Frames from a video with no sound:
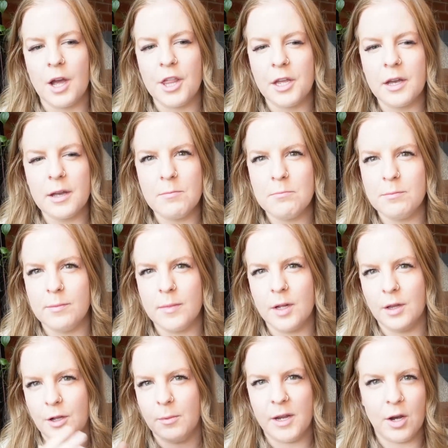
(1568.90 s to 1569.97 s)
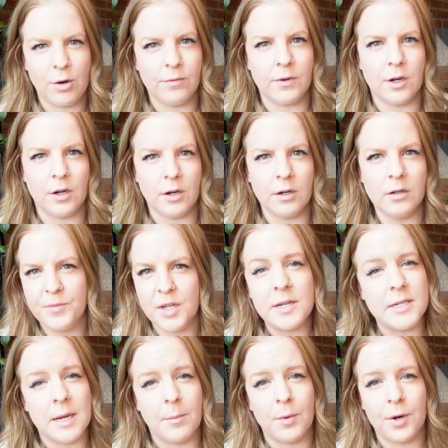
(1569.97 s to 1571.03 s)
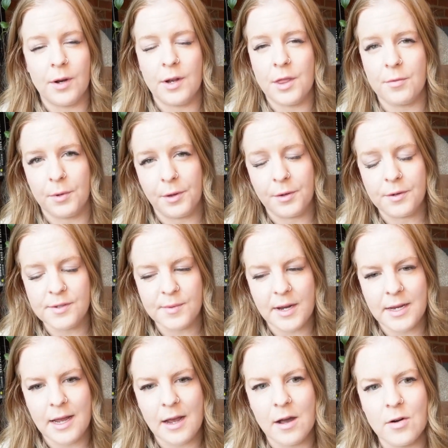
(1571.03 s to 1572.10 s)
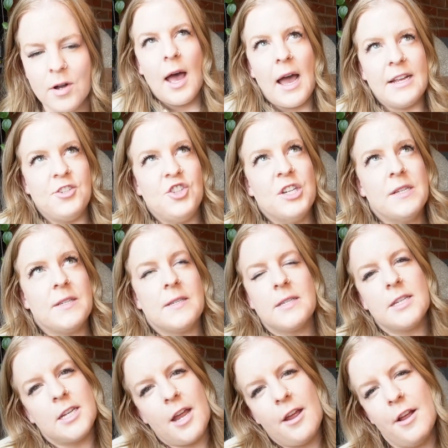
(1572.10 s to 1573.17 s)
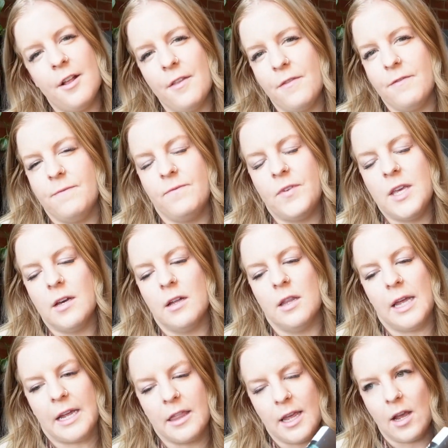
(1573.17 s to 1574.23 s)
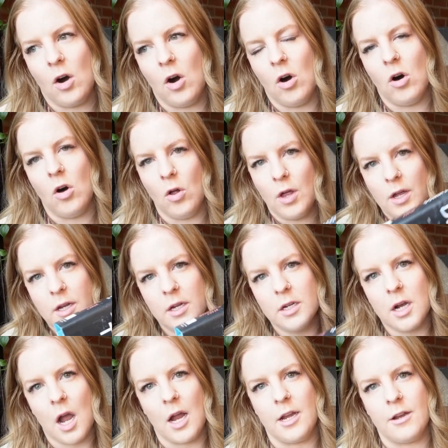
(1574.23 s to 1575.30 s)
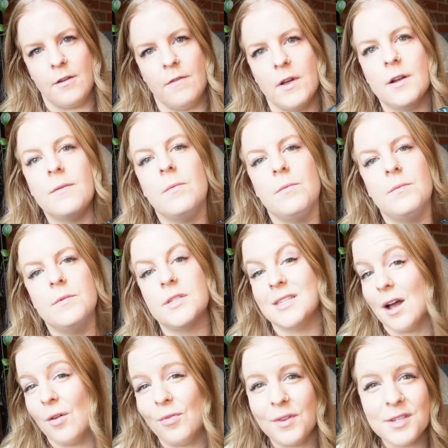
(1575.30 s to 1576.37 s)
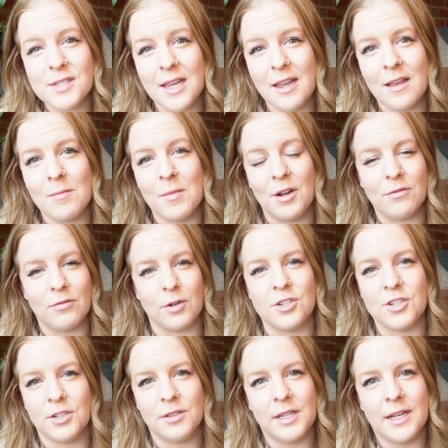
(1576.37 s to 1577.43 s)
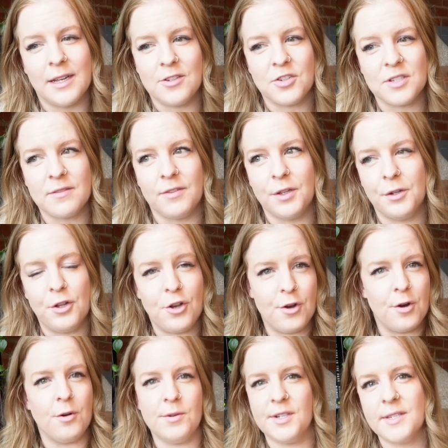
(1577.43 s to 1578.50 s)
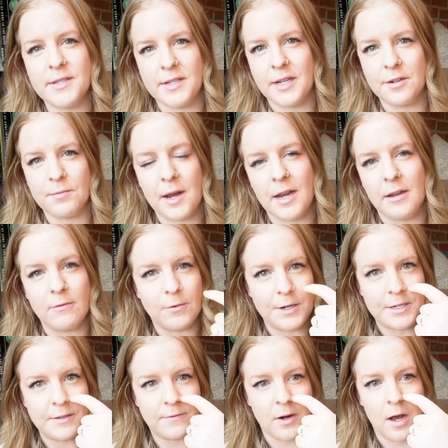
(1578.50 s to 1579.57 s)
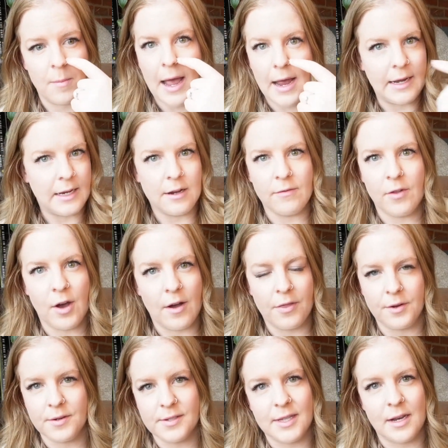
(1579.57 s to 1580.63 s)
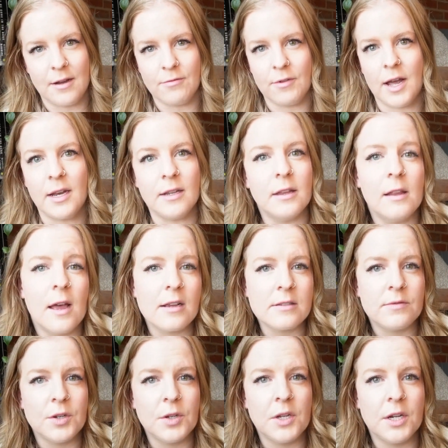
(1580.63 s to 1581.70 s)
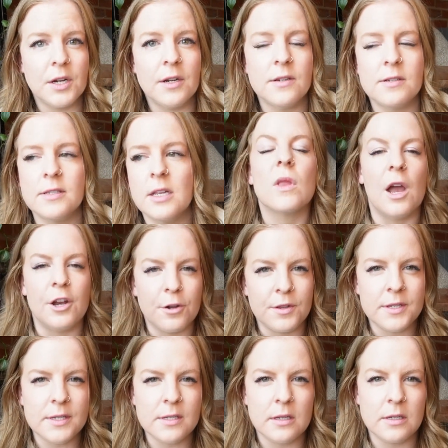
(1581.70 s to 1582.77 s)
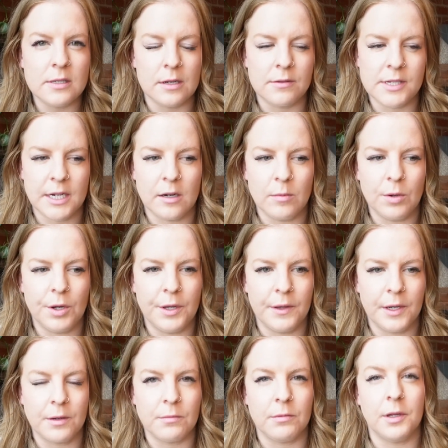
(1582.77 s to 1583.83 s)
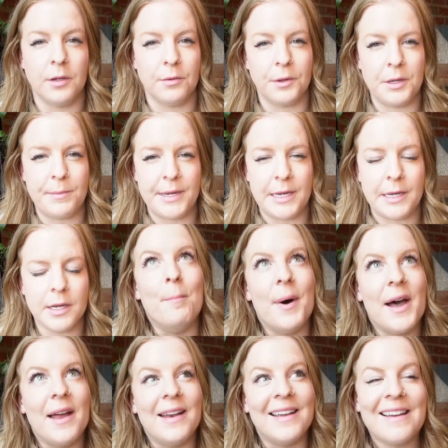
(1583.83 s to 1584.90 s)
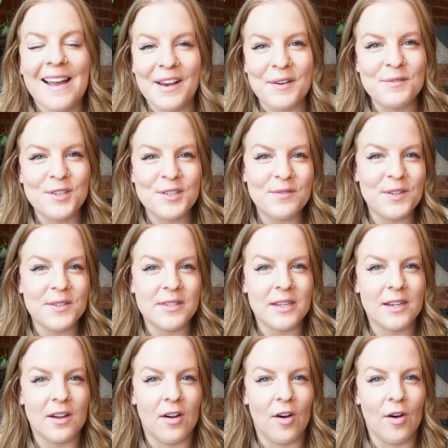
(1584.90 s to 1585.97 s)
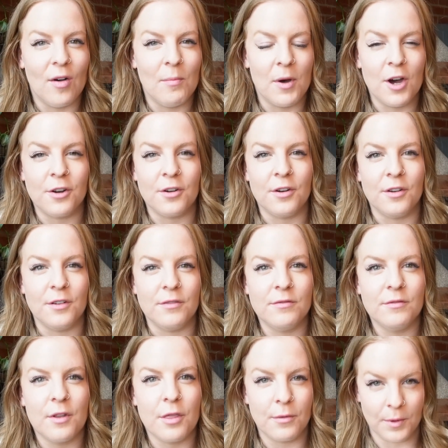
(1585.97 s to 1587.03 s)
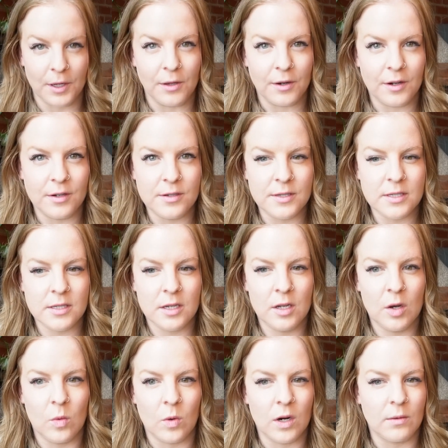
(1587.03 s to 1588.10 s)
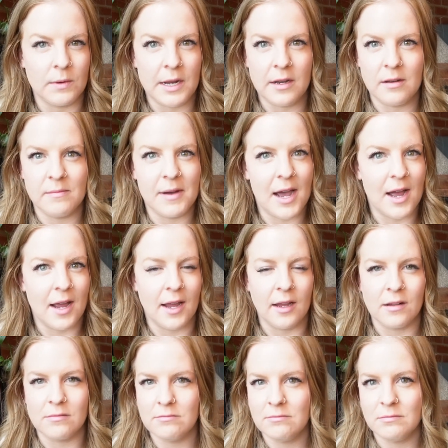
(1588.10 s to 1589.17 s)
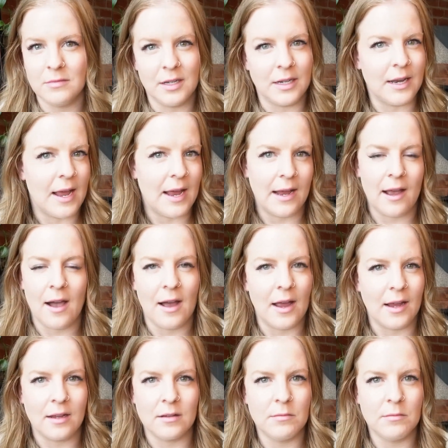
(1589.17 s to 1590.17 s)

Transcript: think I'm a little bit over contemporary thrillers right now. I just feel like they all kind of sound the same. Unfortunately, I just feel no distinct writing voice from any of the authors that I've read in the last few years. I know this is gonna sound terrible and like really, really mean, but it kind of just feels like all modern thrillers were written by an AI